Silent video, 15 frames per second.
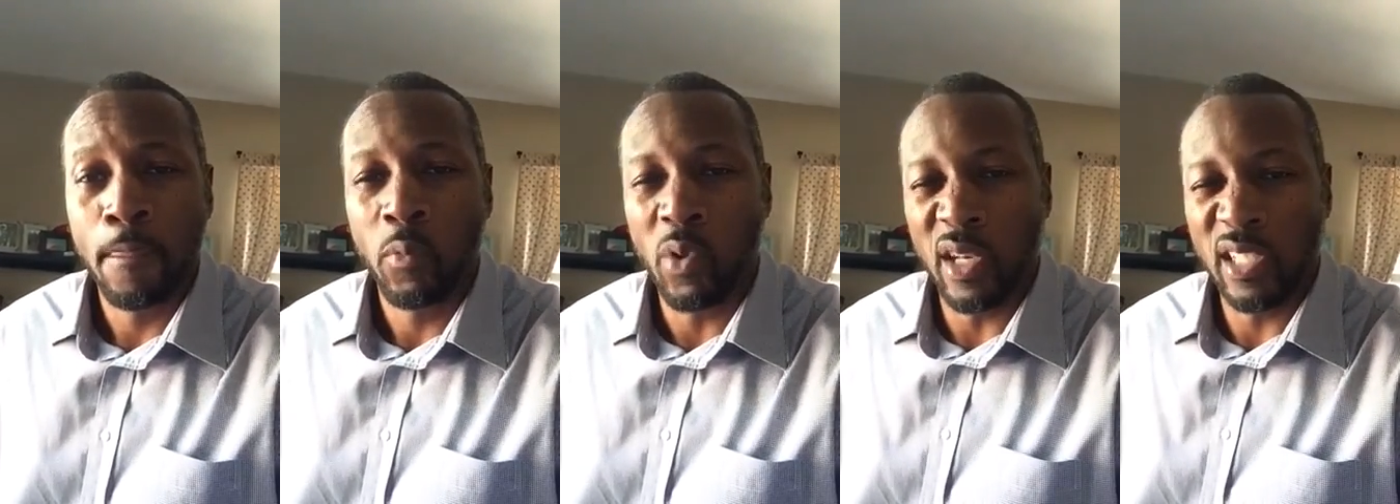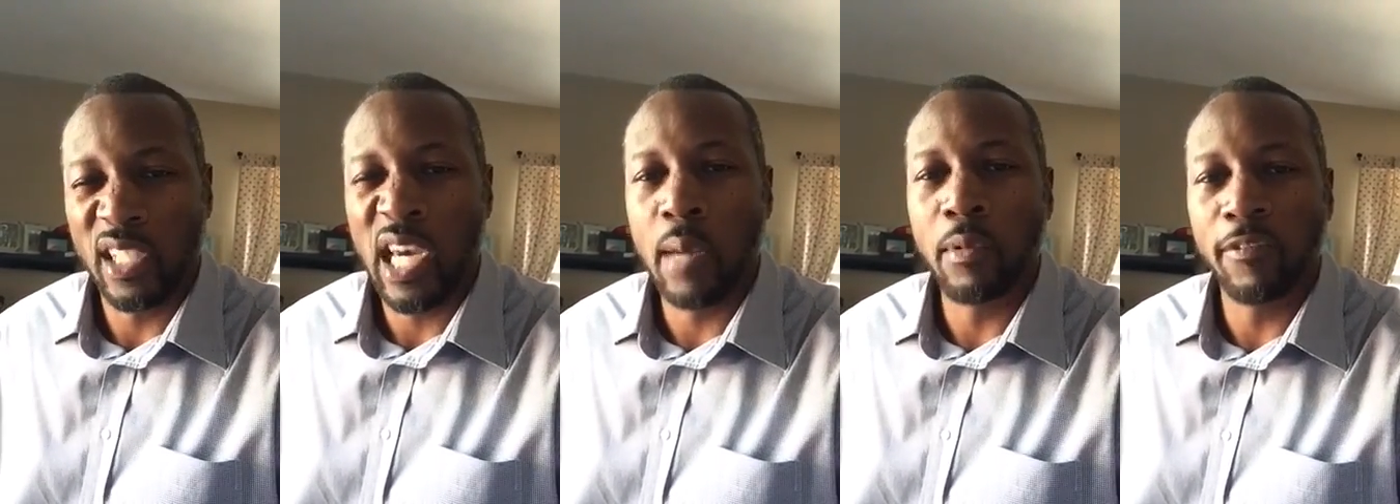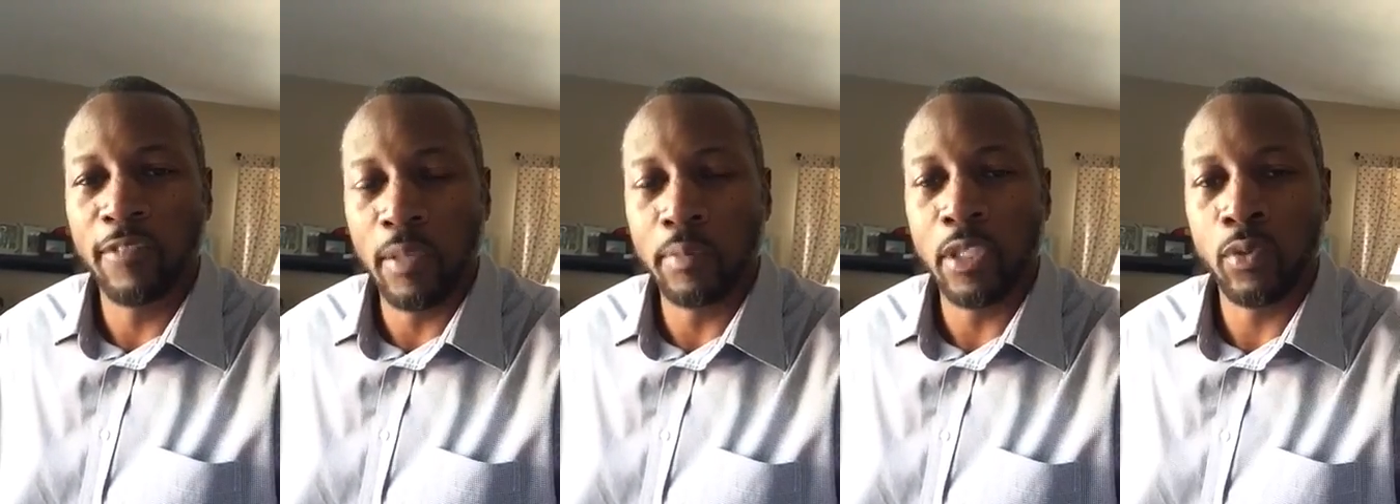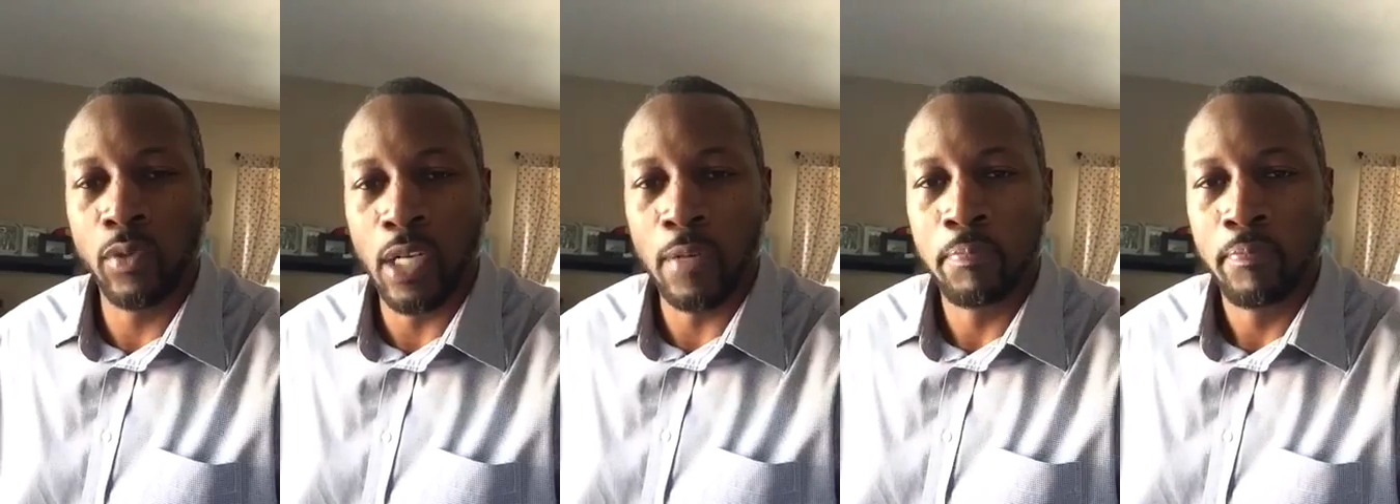Well, it's time to flip the
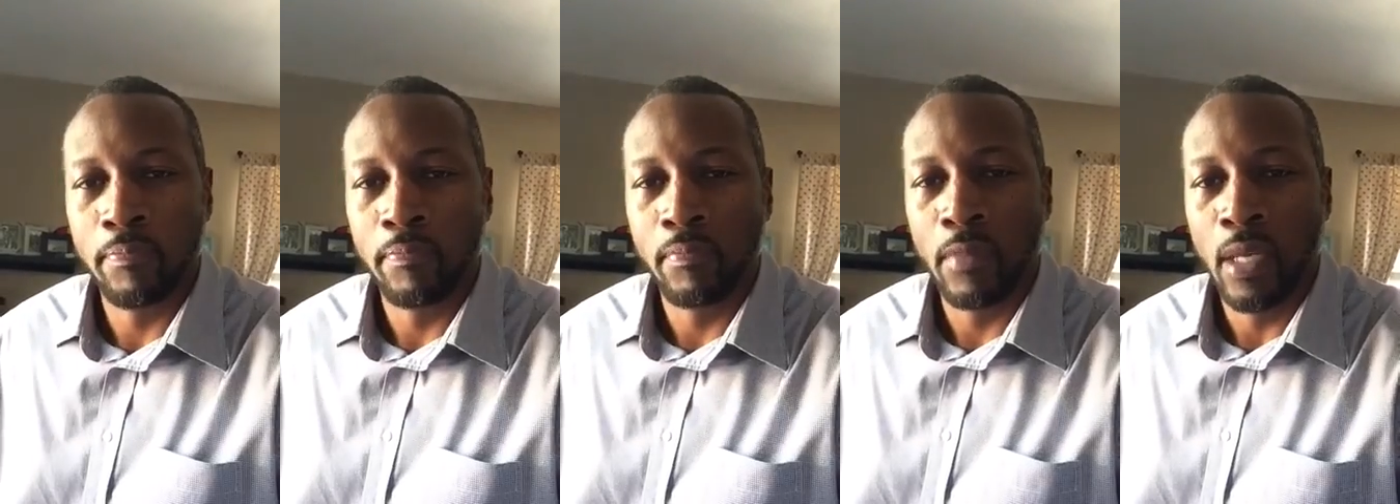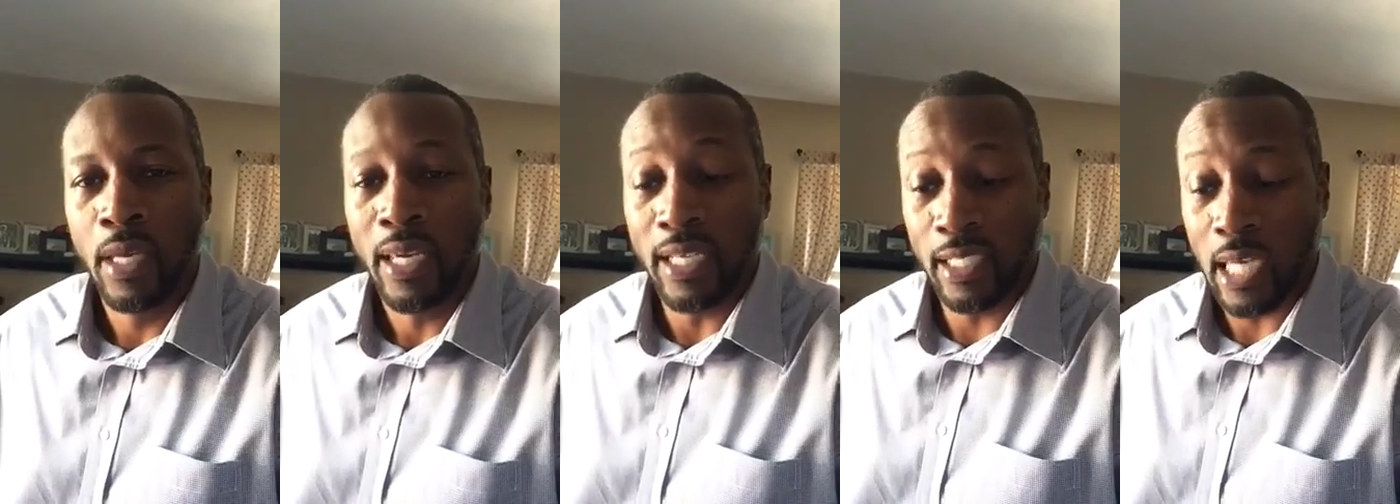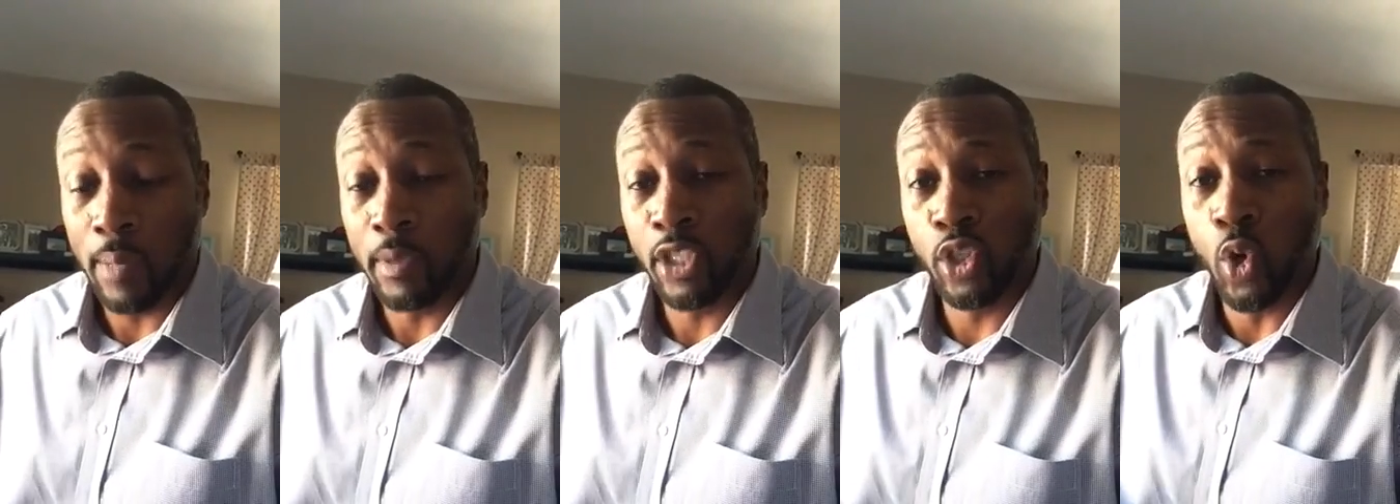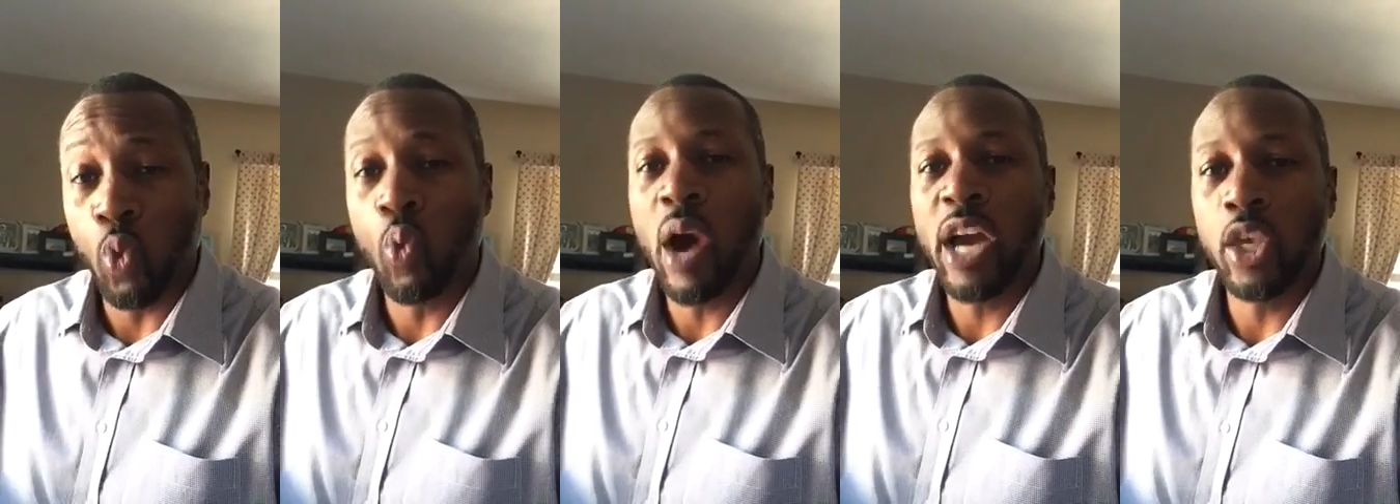script. It's time to show
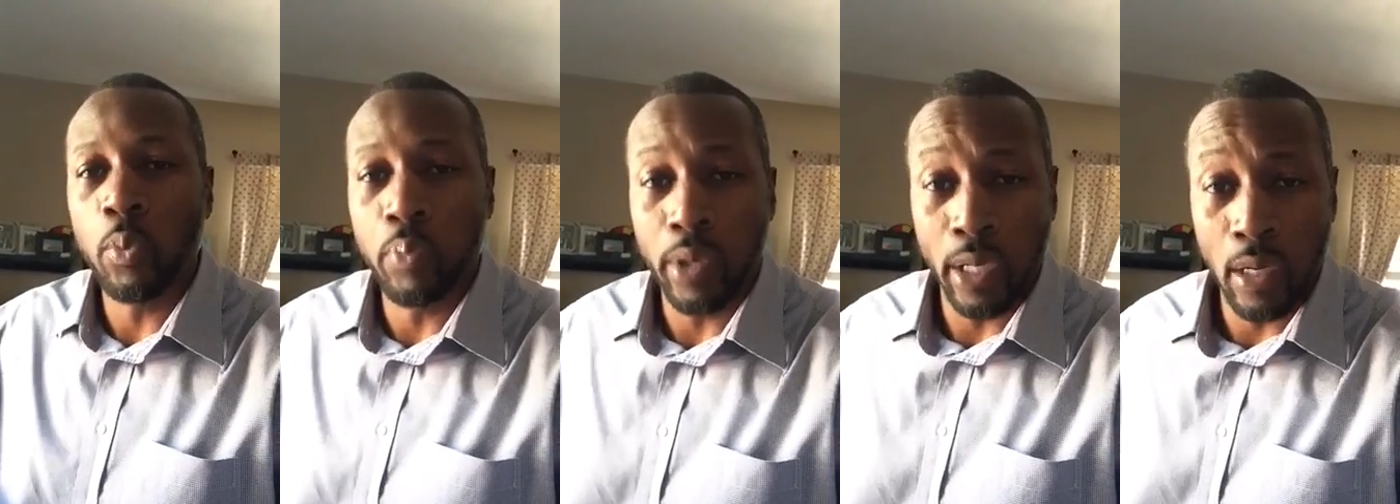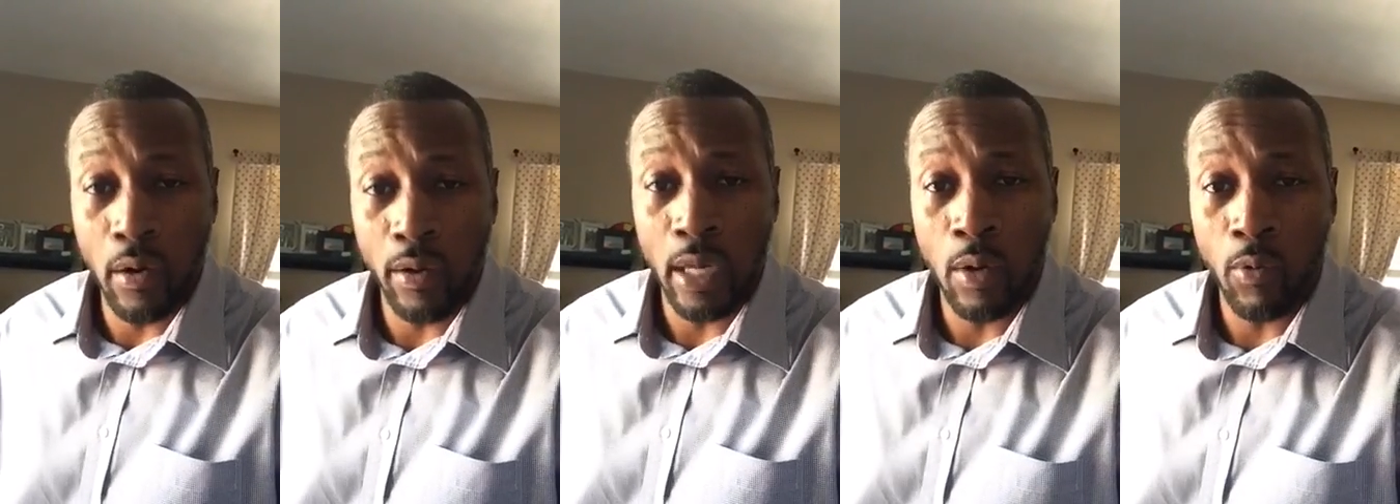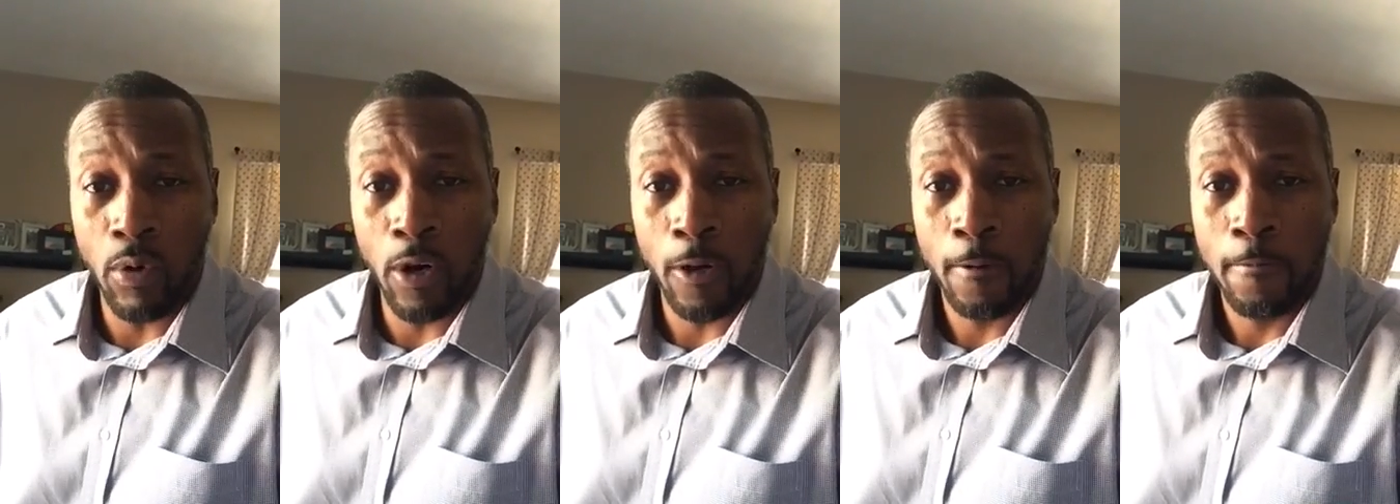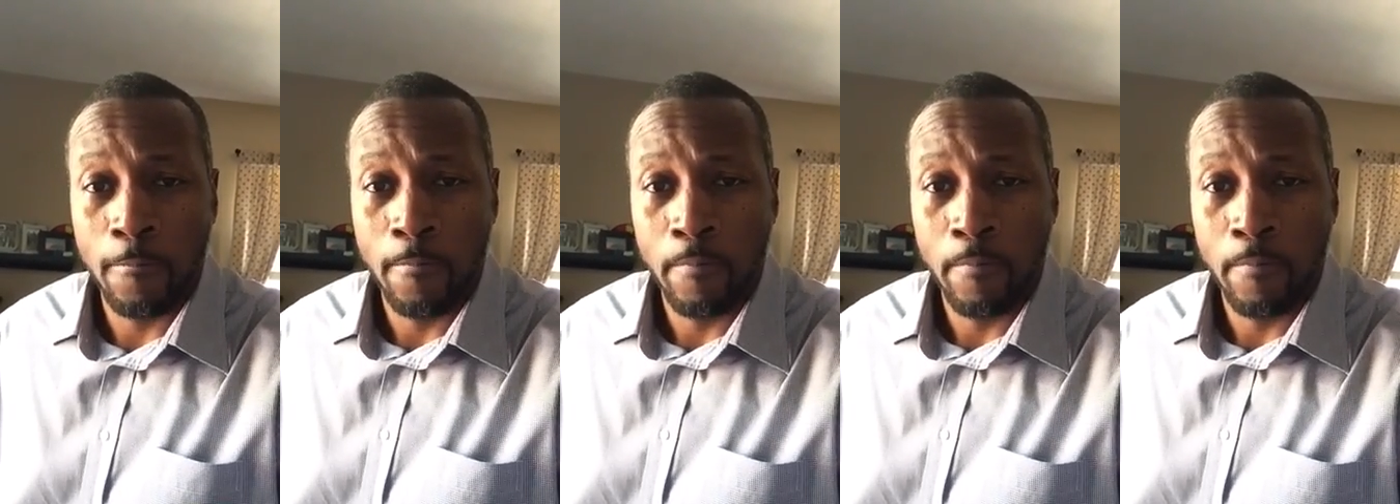why you put in all that work